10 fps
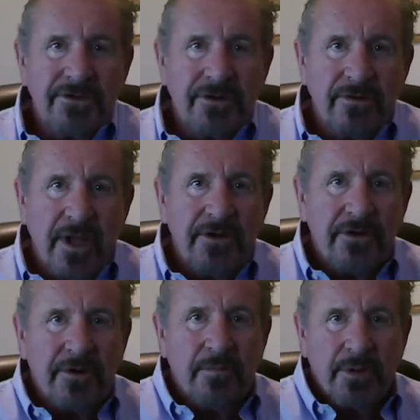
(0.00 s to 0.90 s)
led you to
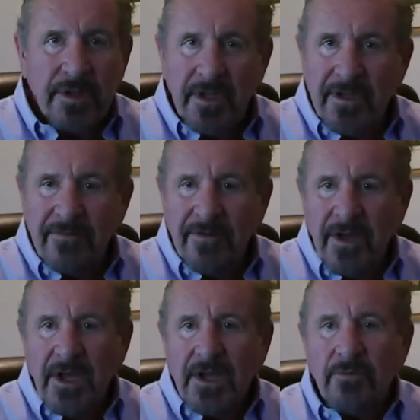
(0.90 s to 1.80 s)
believe,
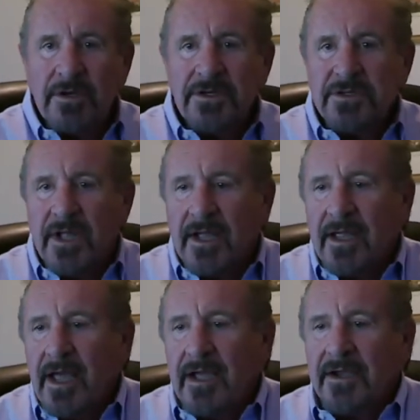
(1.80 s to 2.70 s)
which is like,
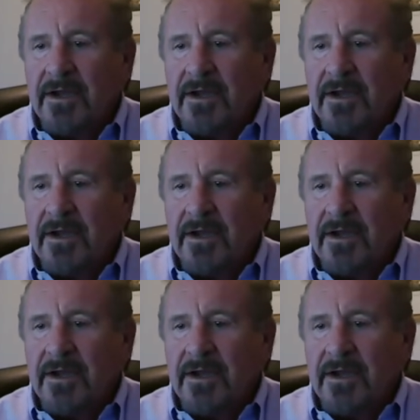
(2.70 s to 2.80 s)
hey,